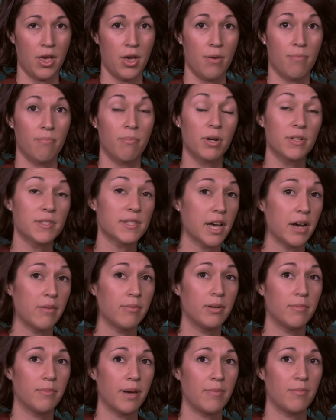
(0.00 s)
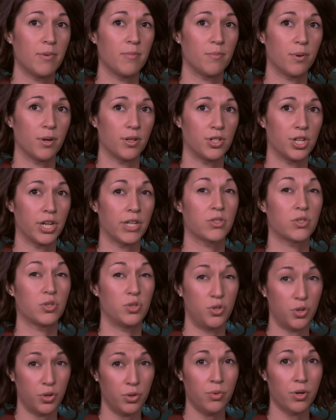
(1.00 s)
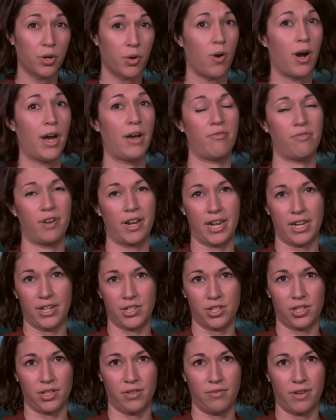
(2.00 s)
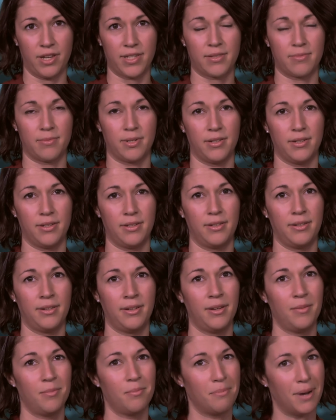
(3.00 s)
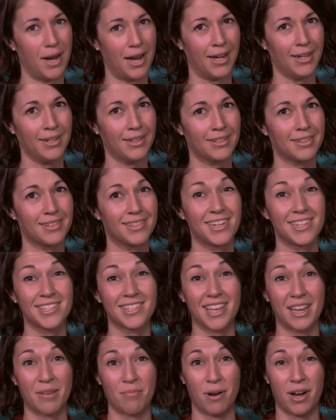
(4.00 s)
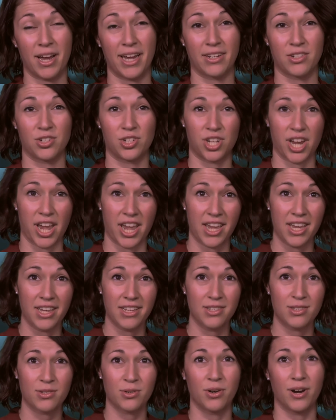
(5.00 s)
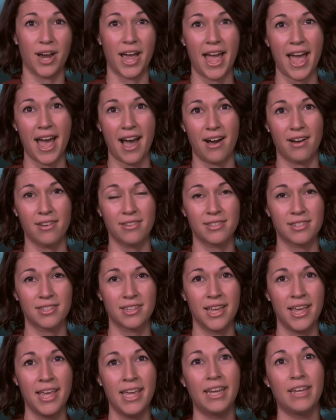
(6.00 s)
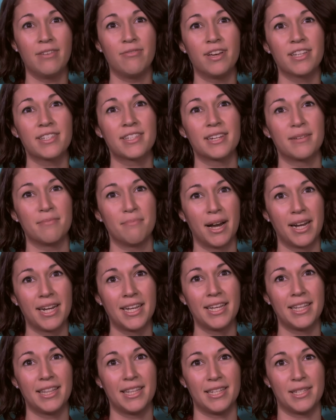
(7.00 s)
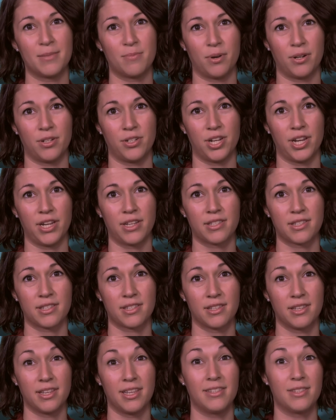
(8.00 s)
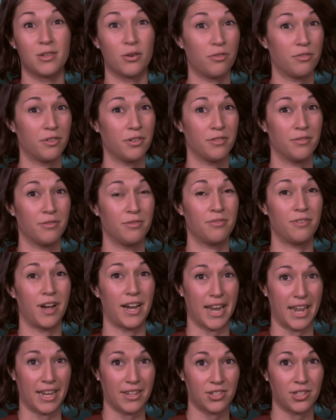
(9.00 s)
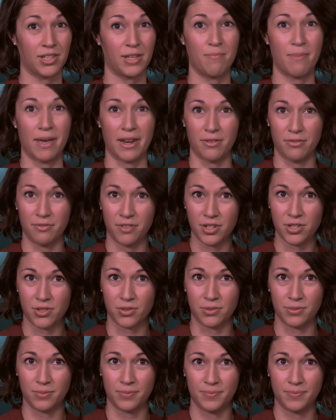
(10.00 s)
Most carbon abatement projects do require financial investment, but just like buying shares or a house, investing money in these projects is often financially beneficial.